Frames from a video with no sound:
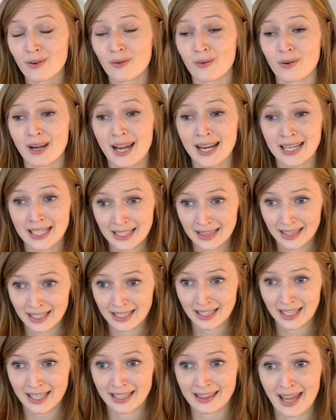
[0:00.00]
or
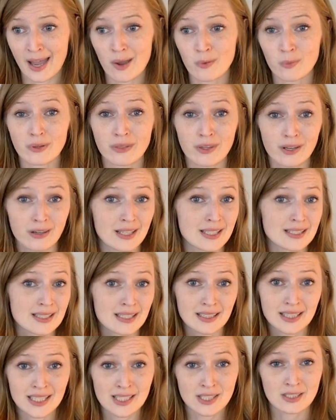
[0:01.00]
anything like that where there is
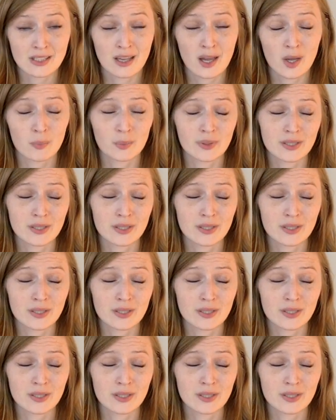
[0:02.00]
a leash law,